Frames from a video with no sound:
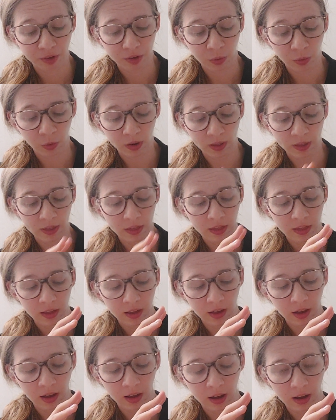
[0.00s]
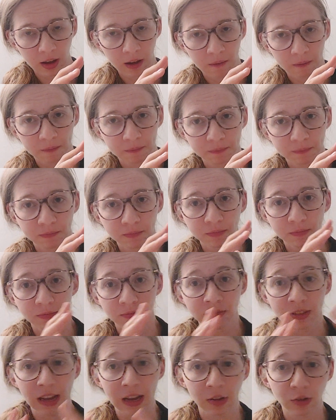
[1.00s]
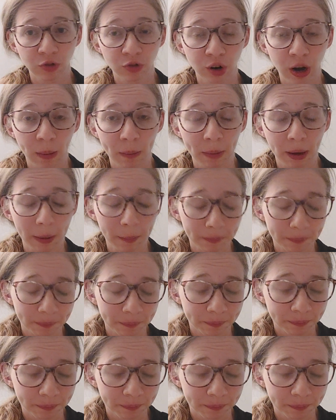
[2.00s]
with down trapping.